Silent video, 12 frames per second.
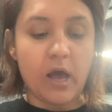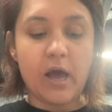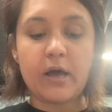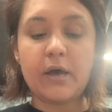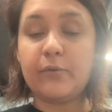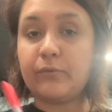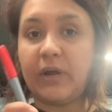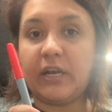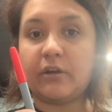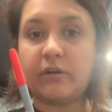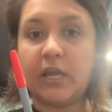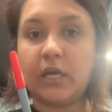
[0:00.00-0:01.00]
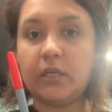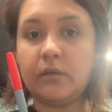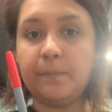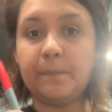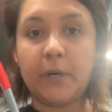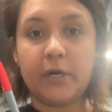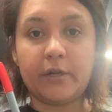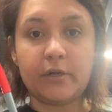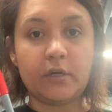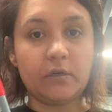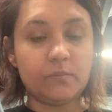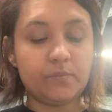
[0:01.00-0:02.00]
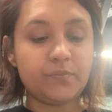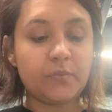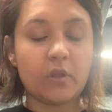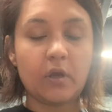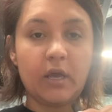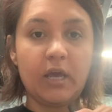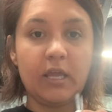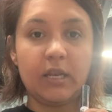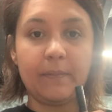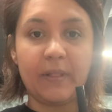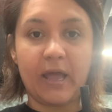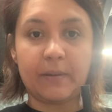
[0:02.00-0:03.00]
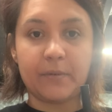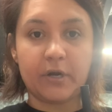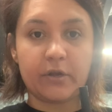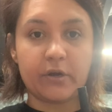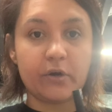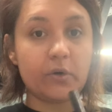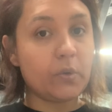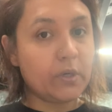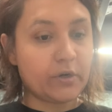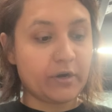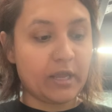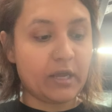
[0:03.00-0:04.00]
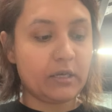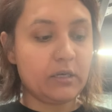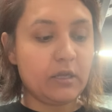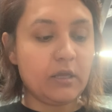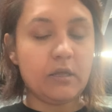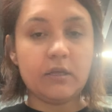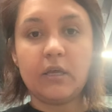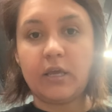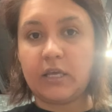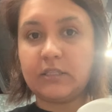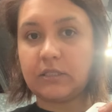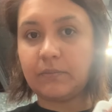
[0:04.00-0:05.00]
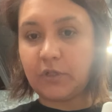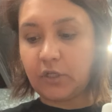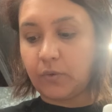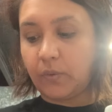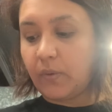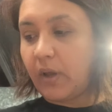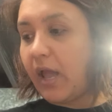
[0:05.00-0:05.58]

A red crayon, marker, and a black marker or crayon, and some glue,